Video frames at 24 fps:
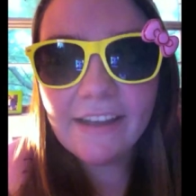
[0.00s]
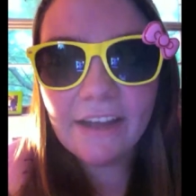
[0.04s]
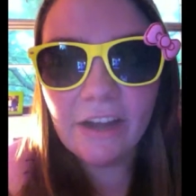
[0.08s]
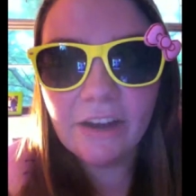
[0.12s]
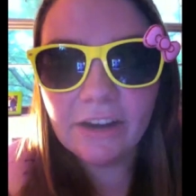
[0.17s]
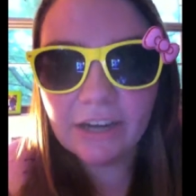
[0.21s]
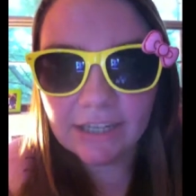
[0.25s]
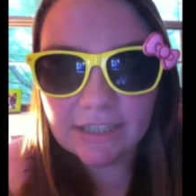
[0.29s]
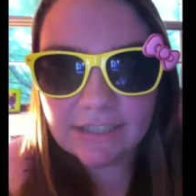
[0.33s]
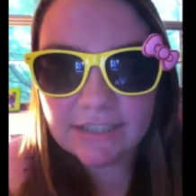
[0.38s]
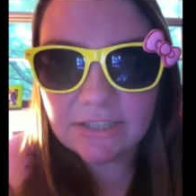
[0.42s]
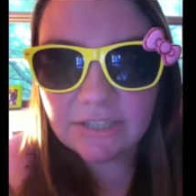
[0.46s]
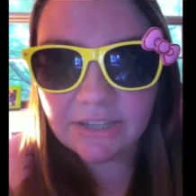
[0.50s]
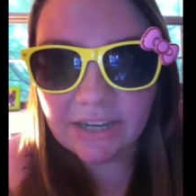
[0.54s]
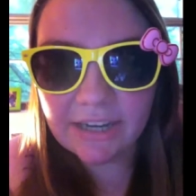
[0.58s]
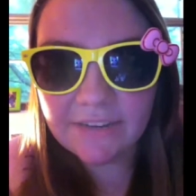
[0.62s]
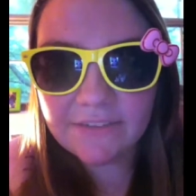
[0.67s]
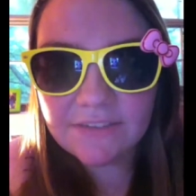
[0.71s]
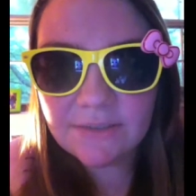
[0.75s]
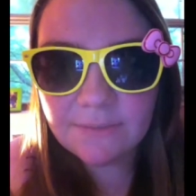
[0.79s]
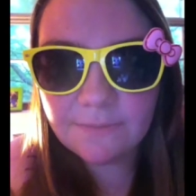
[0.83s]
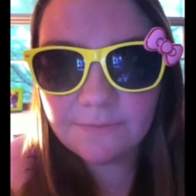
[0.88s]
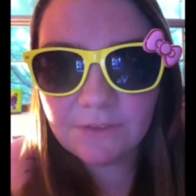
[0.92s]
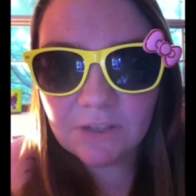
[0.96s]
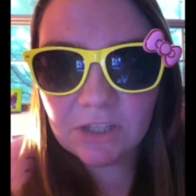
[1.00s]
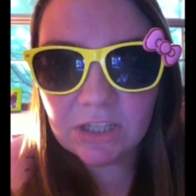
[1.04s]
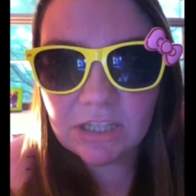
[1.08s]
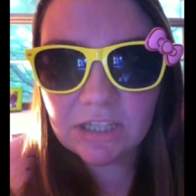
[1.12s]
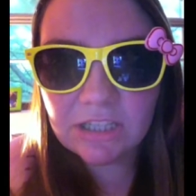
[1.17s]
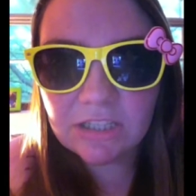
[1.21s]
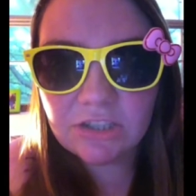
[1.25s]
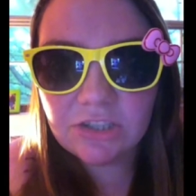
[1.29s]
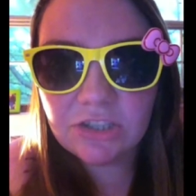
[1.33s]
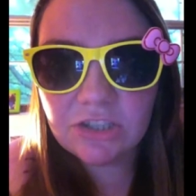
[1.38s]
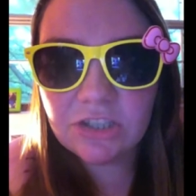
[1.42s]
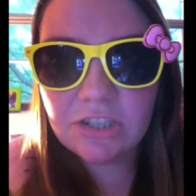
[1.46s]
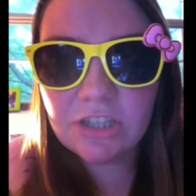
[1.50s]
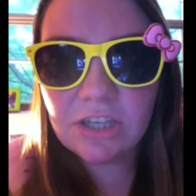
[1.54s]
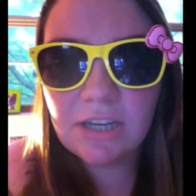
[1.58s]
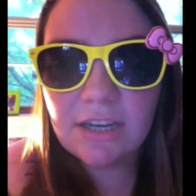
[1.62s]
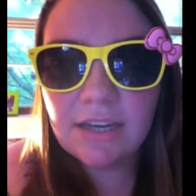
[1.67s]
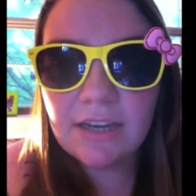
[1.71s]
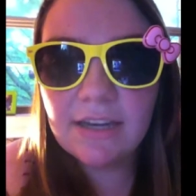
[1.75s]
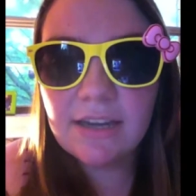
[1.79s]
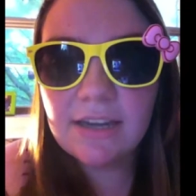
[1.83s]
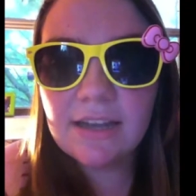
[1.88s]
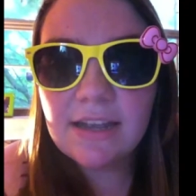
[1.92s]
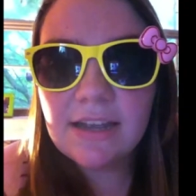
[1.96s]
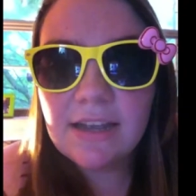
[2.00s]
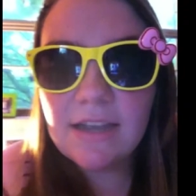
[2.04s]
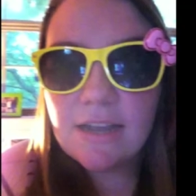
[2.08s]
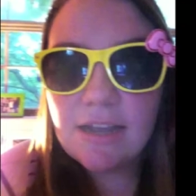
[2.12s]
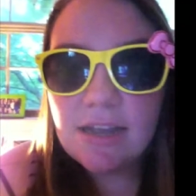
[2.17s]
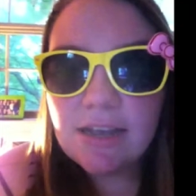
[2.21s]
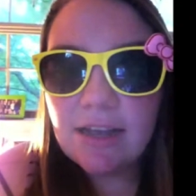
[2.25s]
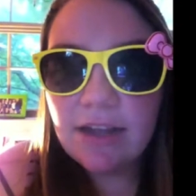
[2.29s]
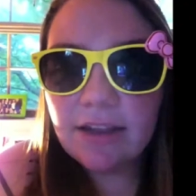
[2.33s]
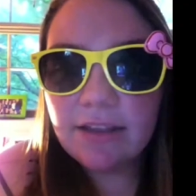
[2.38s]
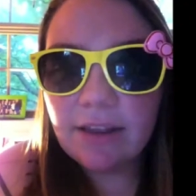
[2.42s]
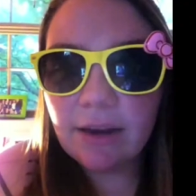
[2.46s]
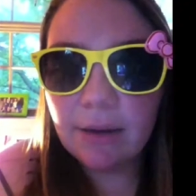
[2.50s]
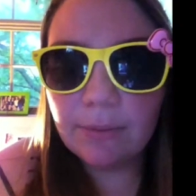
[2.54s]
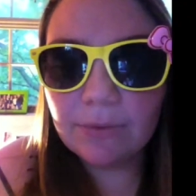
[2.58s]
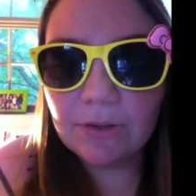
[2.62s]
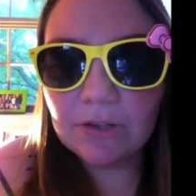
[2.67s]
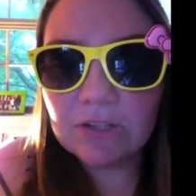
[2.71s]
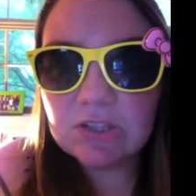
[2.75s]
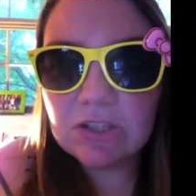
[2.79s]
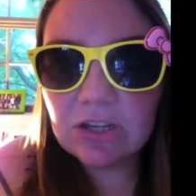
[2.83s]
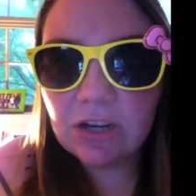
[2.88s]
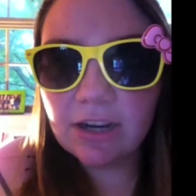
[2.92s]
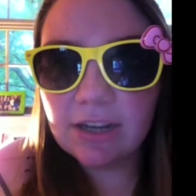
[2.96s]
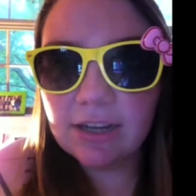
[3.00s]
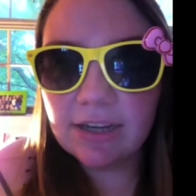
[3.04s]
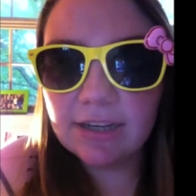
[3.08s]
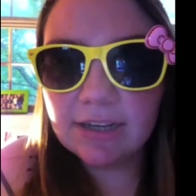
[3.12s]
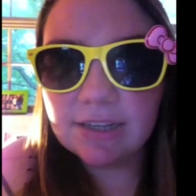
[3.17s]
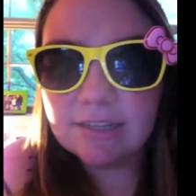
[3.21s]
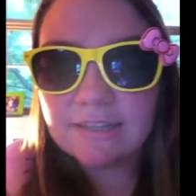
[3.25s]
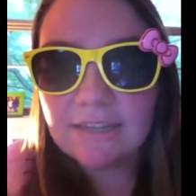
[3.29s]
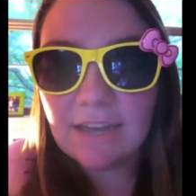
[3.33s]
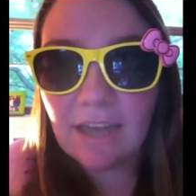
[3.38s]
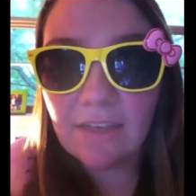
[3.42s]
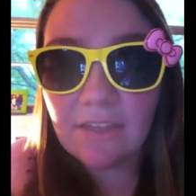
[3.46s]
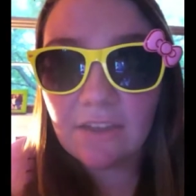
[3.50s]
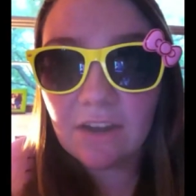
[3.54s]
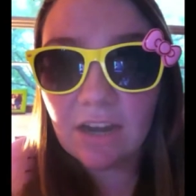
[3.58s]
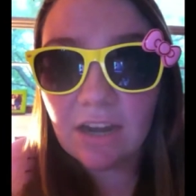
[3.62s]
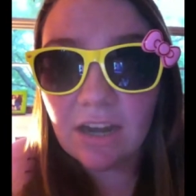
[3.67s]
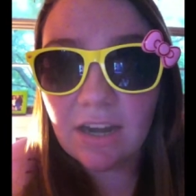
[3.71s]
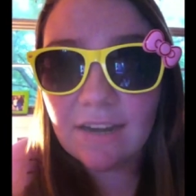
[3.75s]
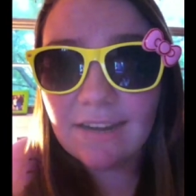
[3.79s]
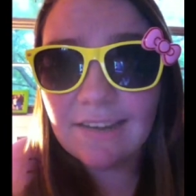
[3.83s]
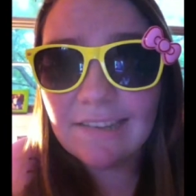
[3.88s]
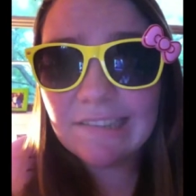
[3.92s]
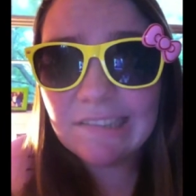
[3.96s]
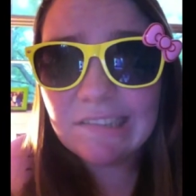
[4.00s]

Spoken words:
Okay, so I have some footage that I'm going to start editing together.